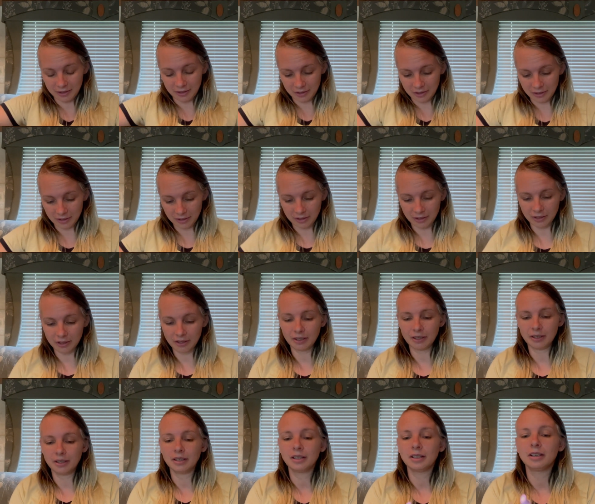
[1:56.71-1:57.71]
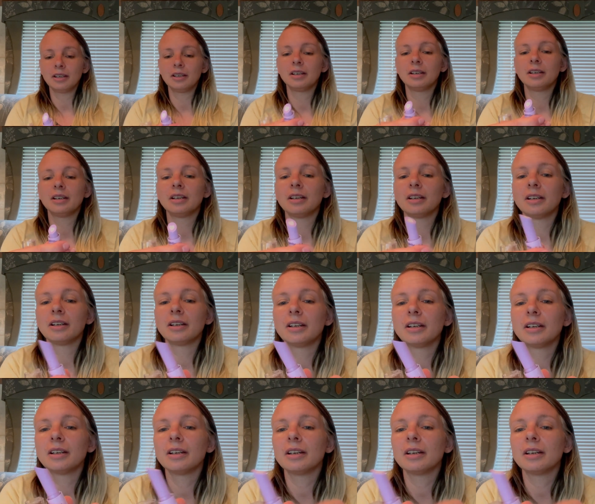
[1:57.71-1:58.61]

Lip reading: Nothing is said.